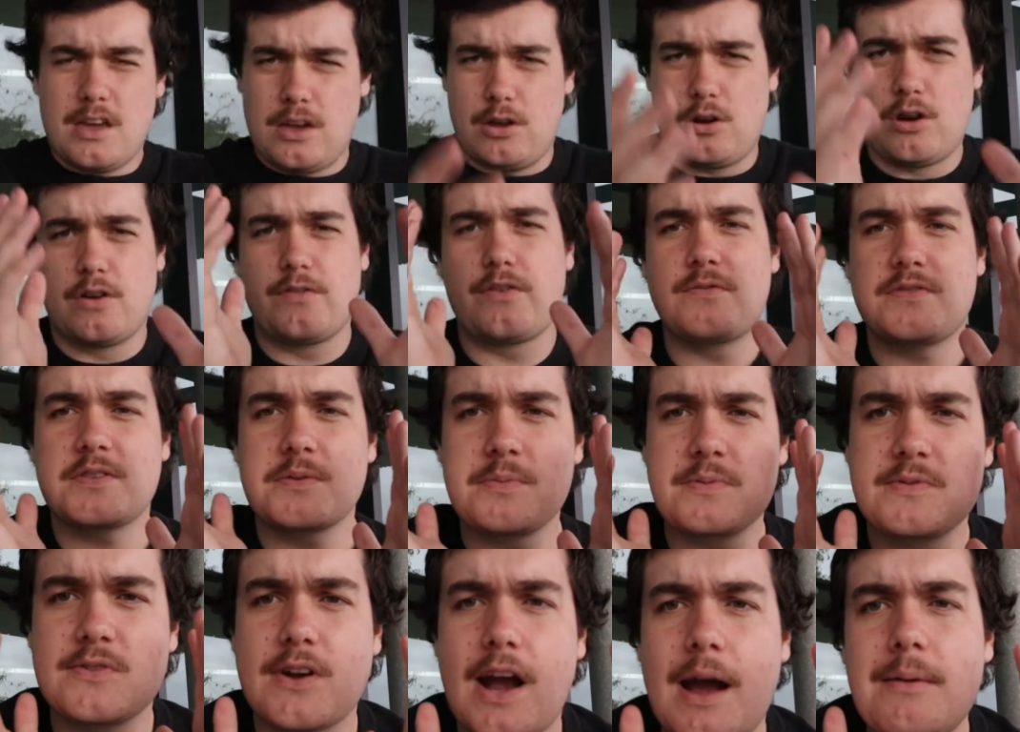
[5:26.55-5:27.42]
You know, if you've
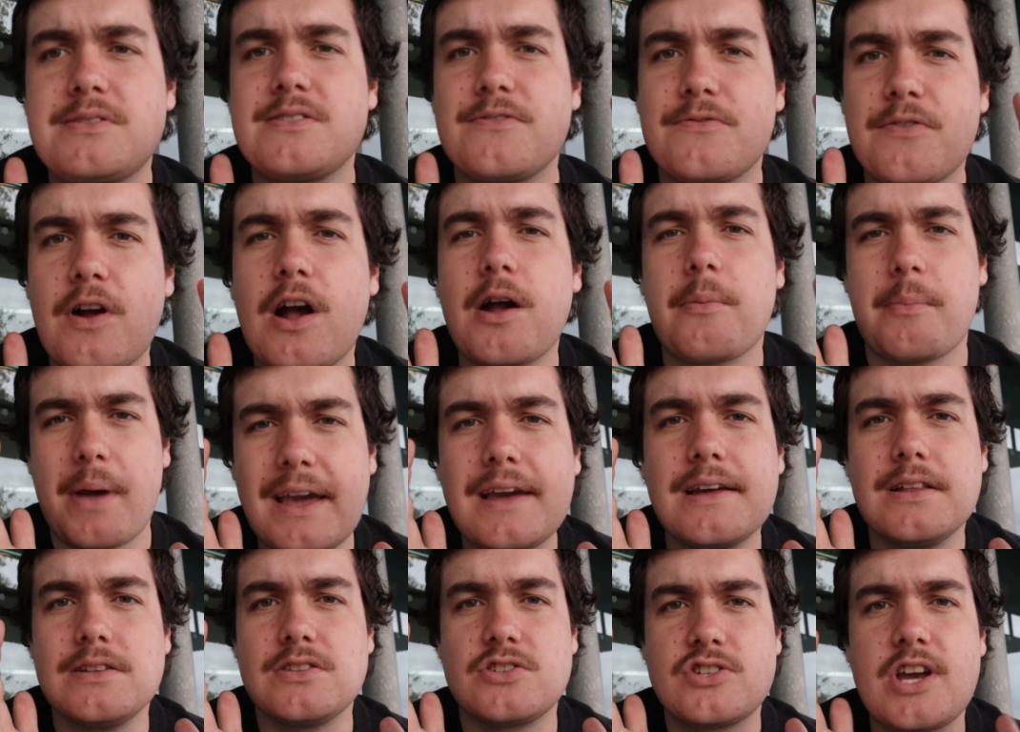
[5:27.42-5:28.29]
subscribed to Frank
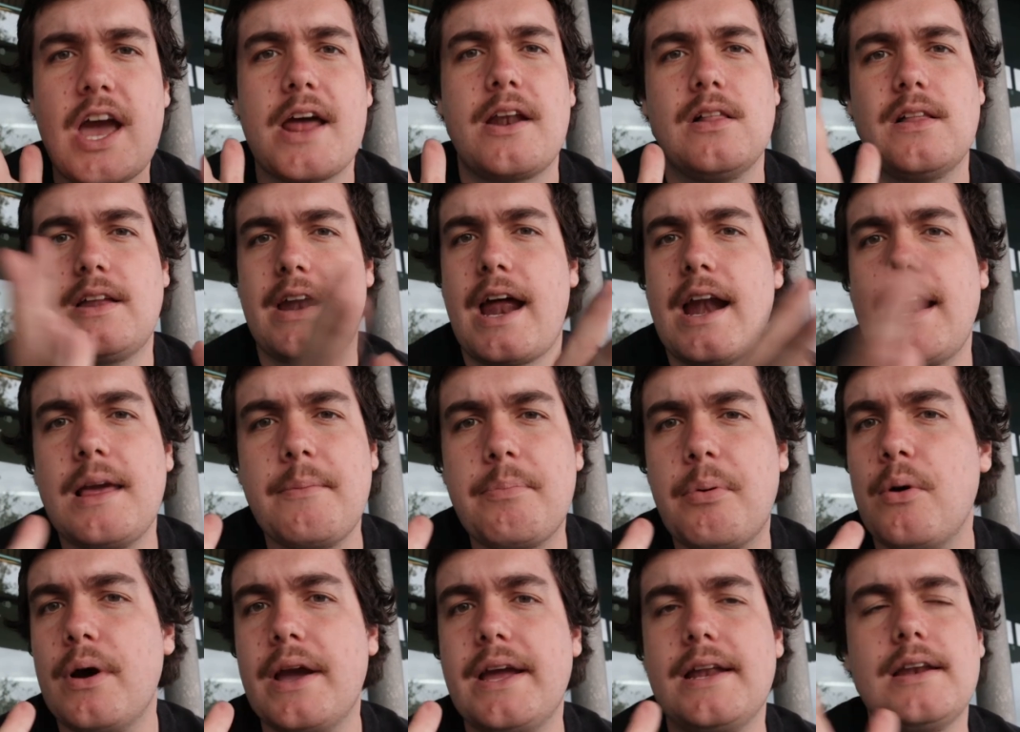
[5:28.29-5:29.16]
Mencken's channel at any
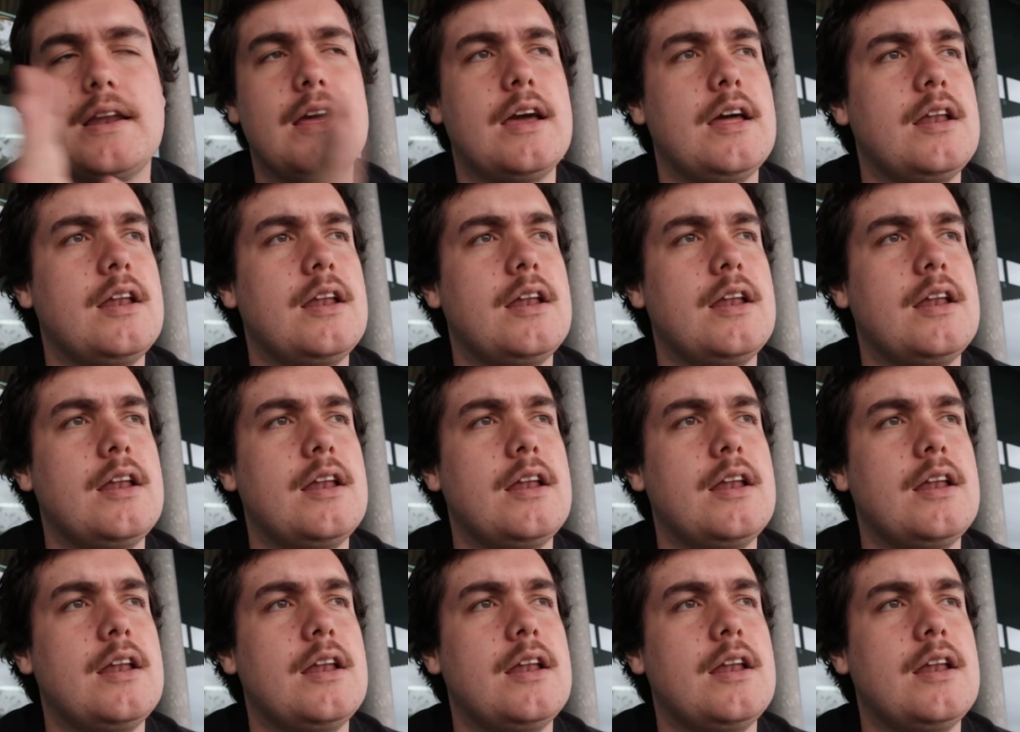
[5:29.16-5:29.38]
point